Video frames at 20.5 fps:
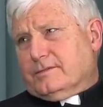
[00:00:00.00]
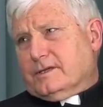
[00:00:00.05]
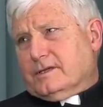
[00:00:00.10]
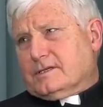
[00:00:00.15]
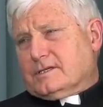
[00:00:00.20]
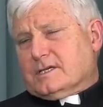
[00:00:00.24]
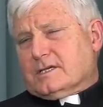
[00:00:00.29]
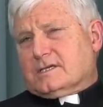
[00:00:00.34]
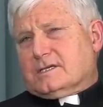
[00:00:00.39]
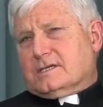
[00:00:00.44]

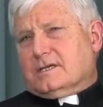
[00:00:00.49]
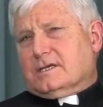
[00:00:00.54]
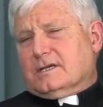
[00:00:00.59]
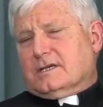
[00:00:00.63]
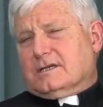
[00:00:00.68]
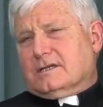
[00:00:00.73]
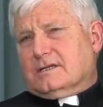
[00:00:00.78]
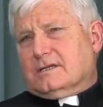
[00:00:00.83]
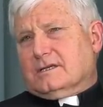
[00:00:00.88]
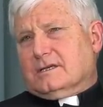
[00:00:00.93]

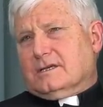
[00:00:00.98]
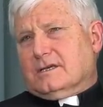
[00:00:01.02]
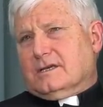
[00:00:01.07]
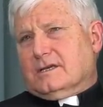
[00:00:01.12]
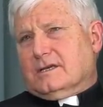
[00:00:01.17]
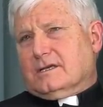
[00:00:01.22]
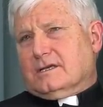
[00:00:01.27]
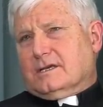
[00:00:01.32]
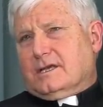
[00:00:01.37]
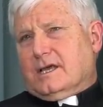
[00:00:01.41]
succeeded
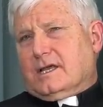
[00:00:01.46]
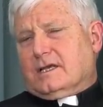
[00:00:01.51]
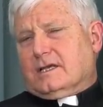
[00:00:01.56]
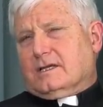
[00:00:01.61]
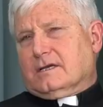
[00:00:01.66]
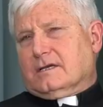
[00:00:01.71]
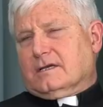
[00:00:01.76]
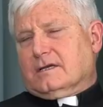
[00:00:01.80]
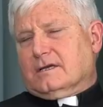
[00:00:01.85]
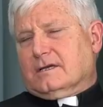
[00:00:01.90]
in
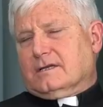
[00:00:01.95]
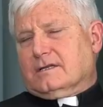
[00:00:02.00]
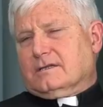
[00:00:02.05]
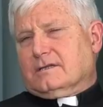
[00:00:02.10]
getting